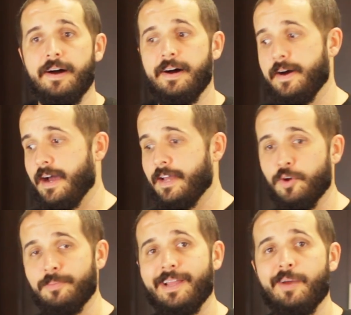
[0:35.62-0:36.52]

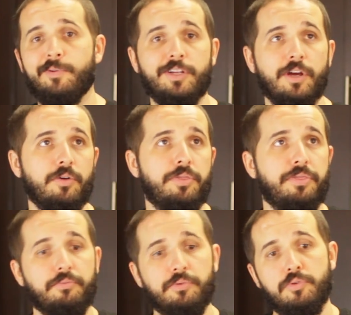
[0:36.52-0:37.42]
Normally I would go
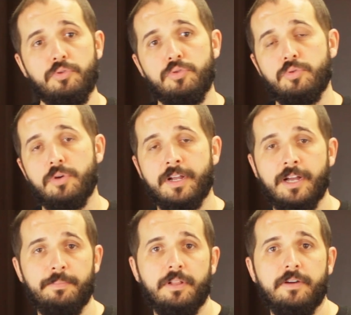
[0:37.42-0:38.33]
through a
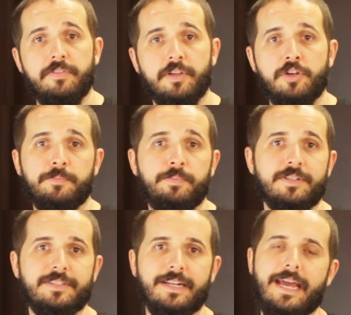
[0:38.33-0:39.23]
couple of the
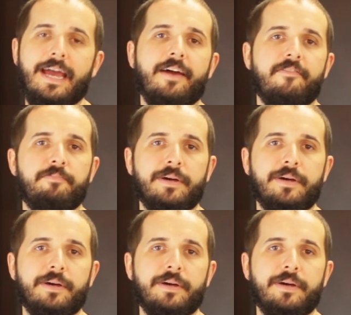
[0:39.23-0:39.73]
cookbooks that I have,